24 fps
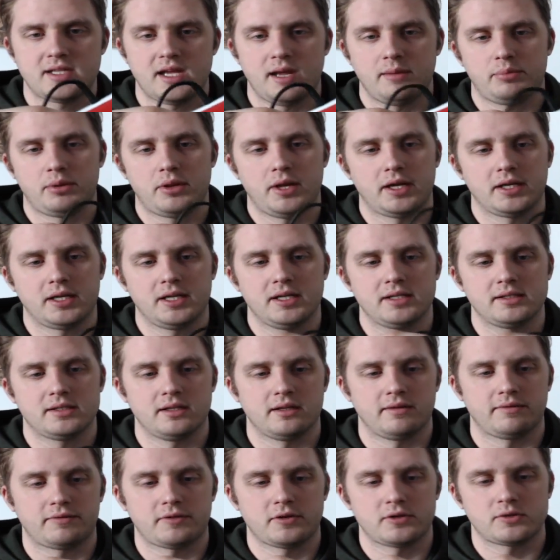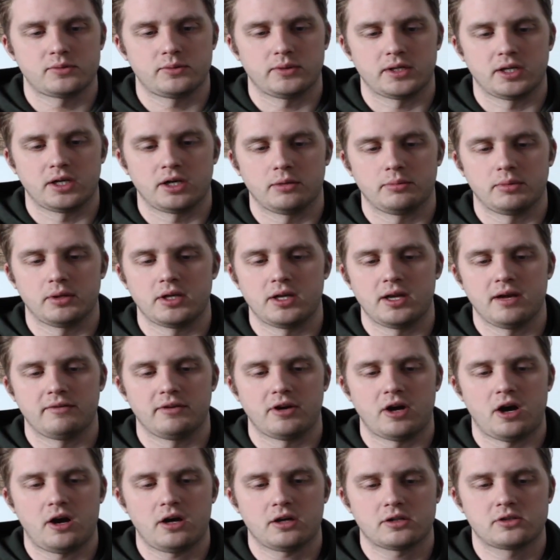headset plugged into the first one here,
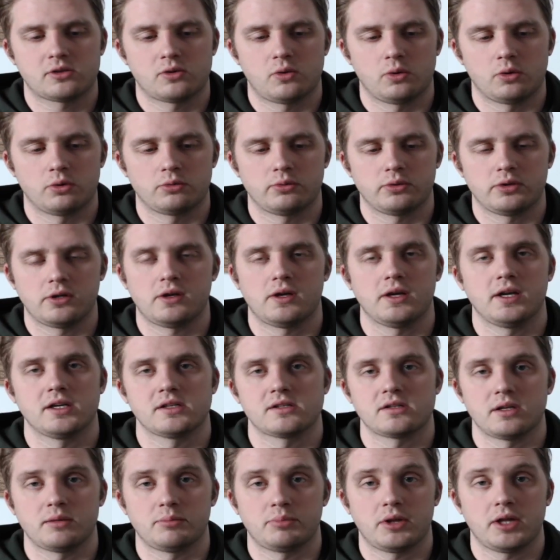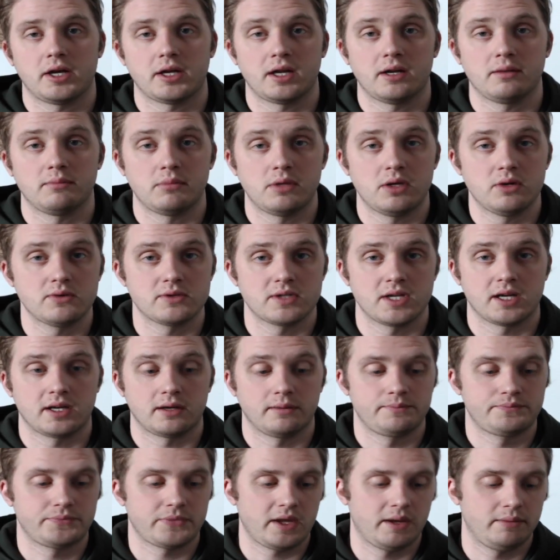but you have an aux cord where you can instantly plug in
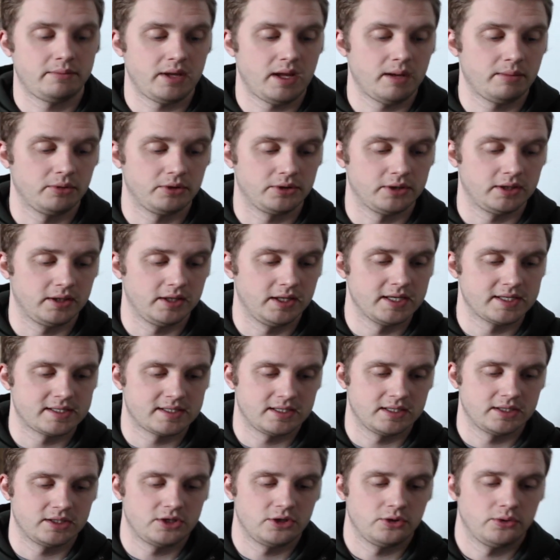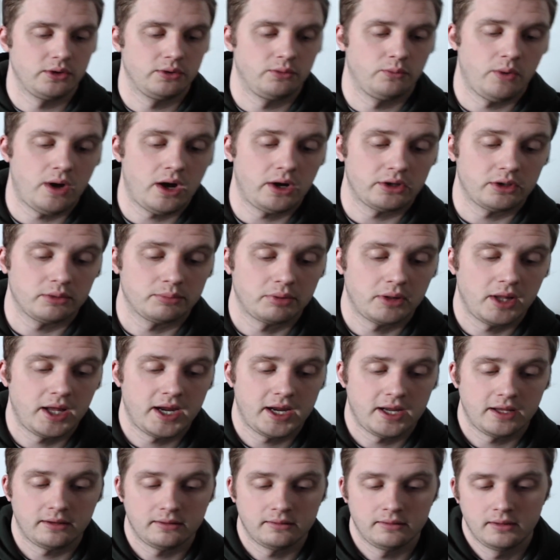music and be able to listen to it while
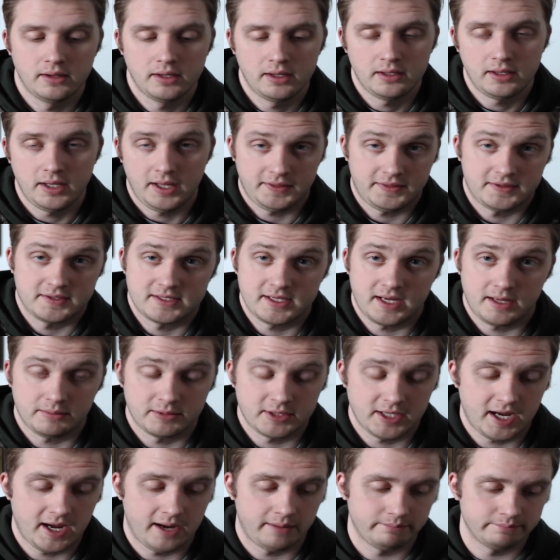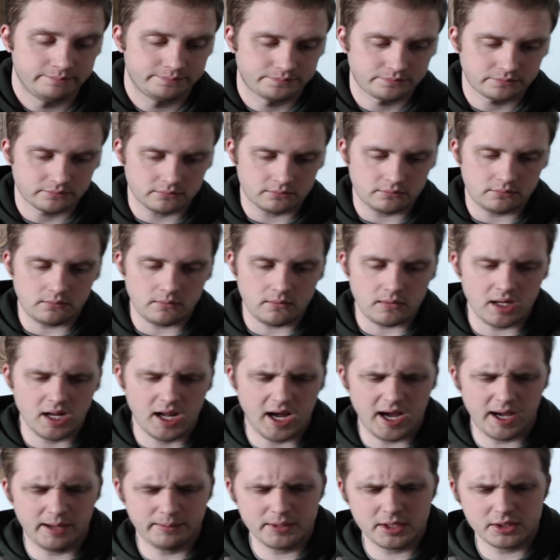you're playing at the same time.
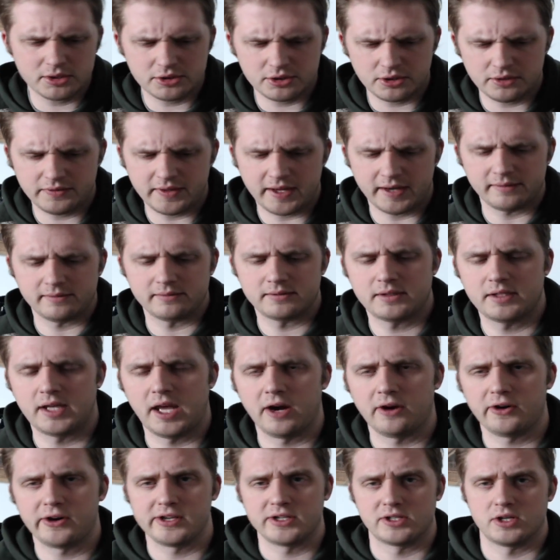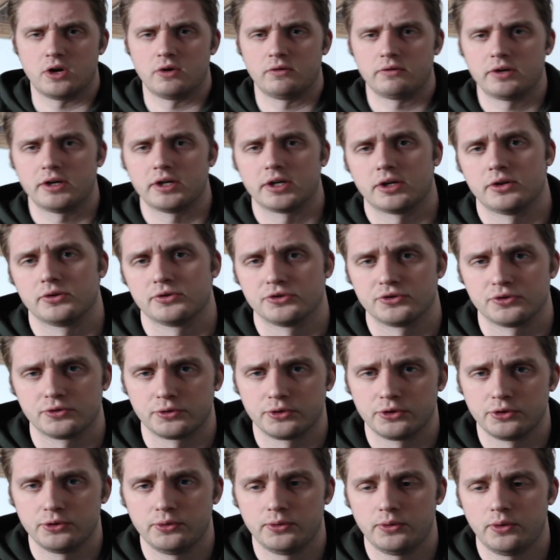I'm not sure if that carries over and
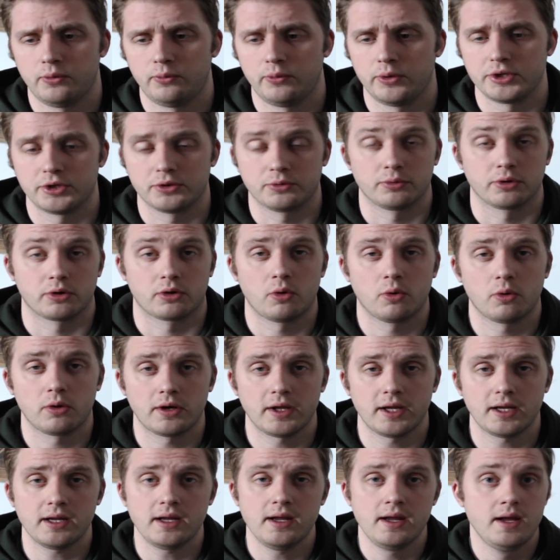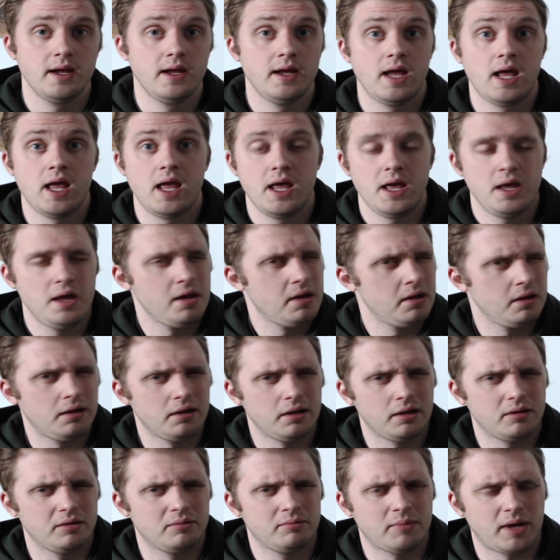goes through when you're recording.
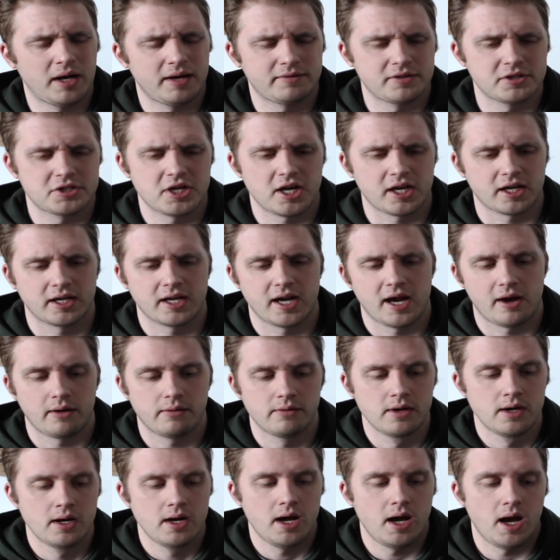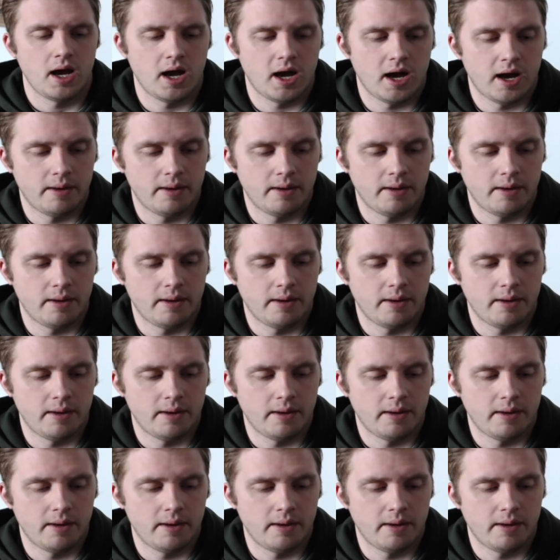Might have to check it out.